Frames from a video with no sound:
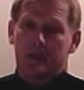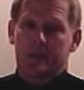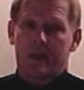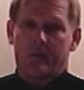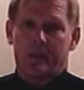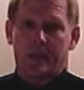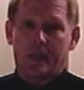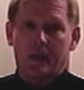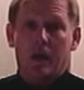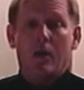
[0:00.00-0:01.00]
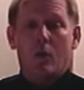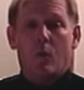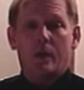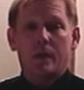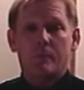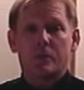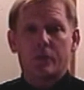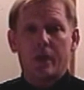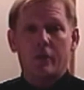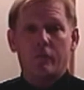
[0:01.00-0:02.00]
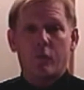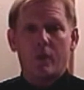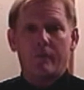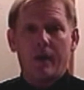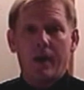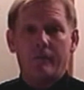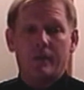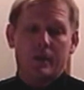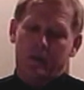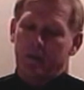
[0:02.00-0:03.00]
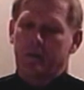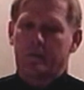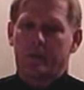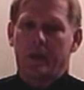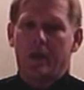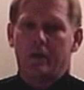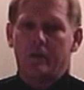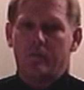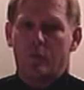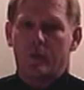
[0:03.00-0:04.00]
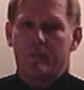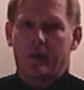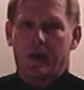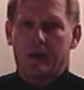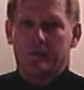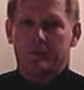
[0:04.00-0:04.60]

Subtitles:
17. 1 times 345? 345.